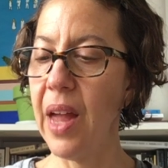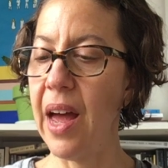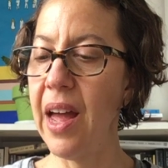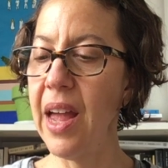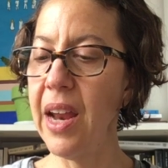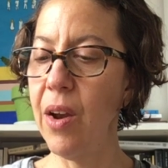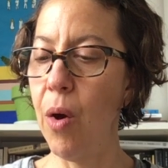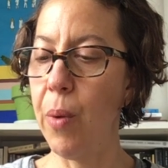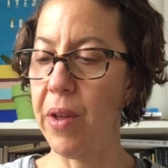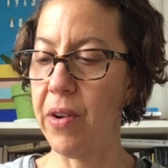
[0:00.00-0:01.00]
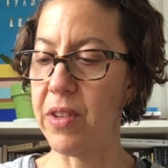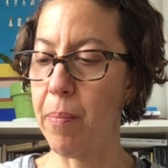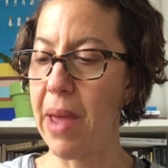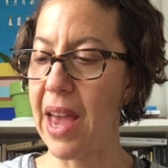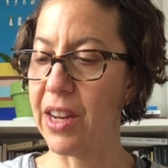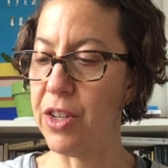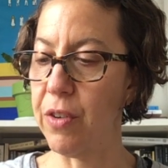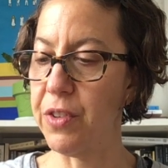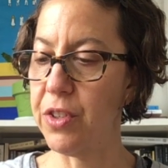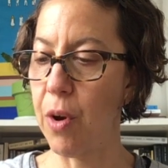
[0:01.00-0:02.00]
"I know where there's a package
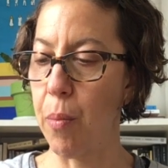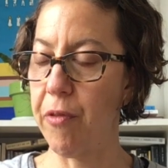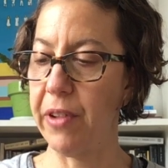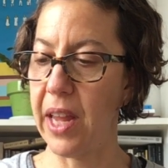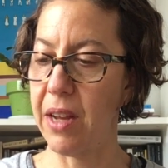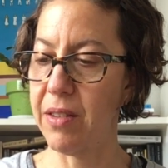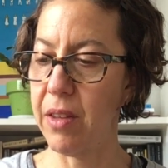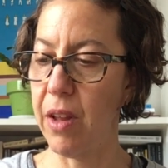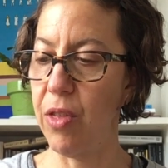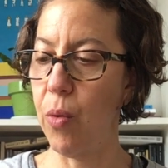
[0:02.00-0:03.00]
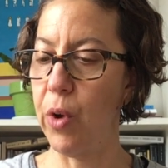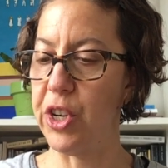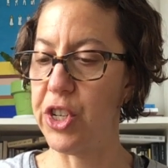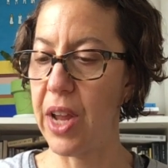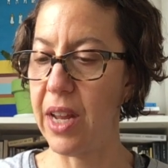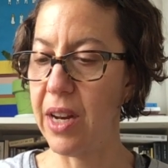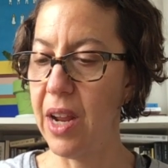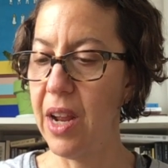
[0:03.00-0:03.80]
of soap flakes in the woodshed.